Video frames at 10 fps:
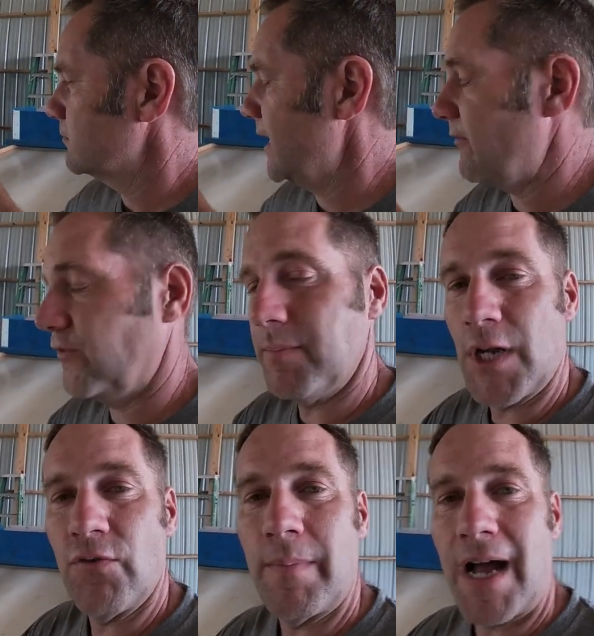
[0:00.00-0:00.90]
got
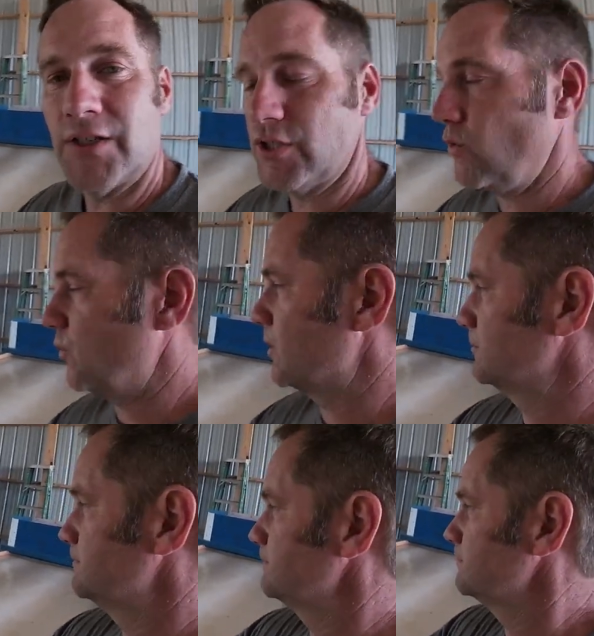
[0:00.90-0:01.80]
flipped over by a storm,
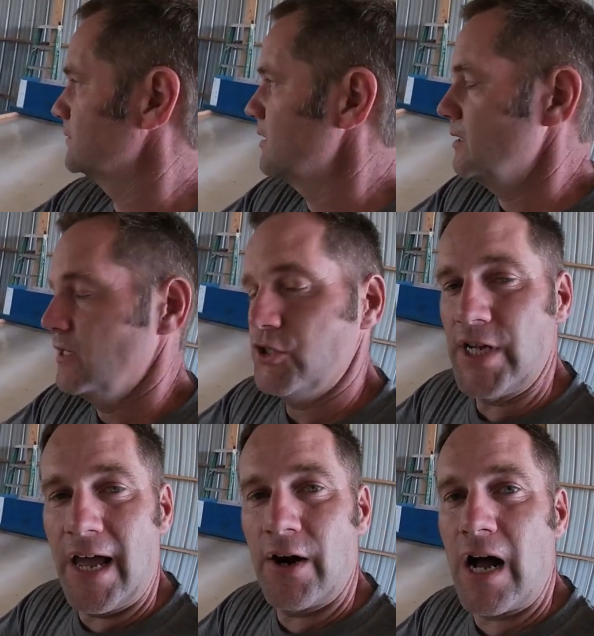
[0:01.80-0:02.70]

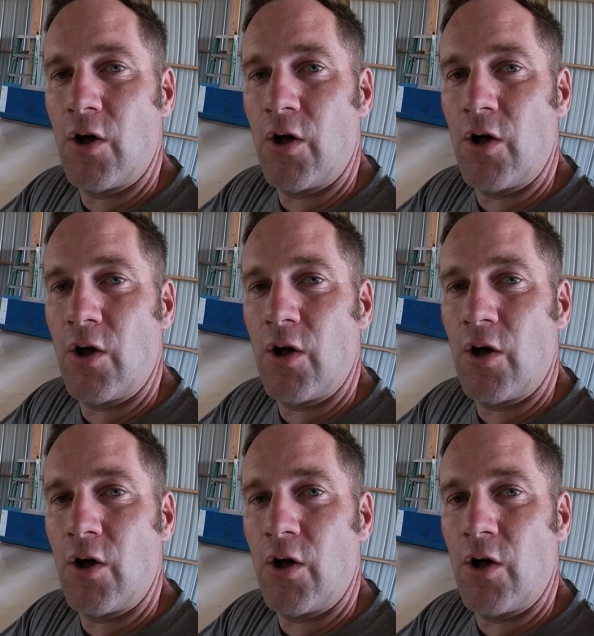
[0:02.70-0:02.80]
shattered